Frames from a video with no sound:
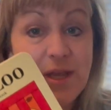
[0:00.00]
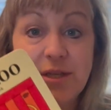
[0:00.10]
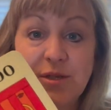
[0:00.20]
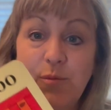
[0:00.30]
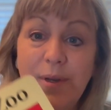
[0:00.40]

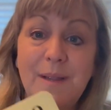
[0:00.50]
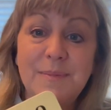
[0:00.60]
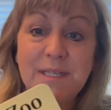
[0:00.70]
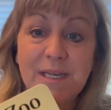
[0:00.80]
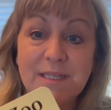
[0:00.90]
So when I'm
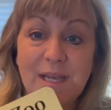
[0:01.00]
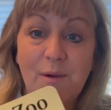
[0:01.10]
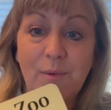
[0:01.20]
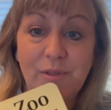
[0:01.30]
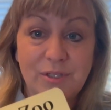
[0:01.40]
sitting
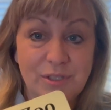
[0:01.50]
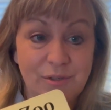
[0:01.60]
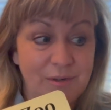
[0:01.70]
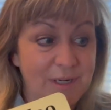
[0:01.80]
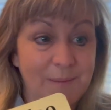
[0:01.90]
down with a
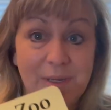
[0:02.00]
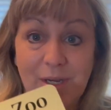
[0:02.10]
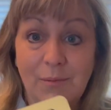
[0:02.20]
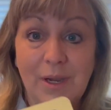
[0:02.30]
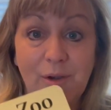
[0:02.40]
student, I'm
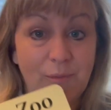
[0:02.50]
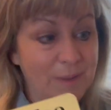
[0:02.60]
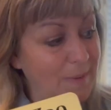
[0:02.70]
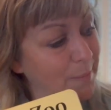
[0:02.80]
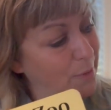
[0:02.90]
getting ready to read
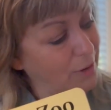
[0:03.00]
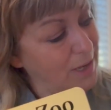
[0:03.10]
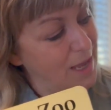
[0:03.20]
my book,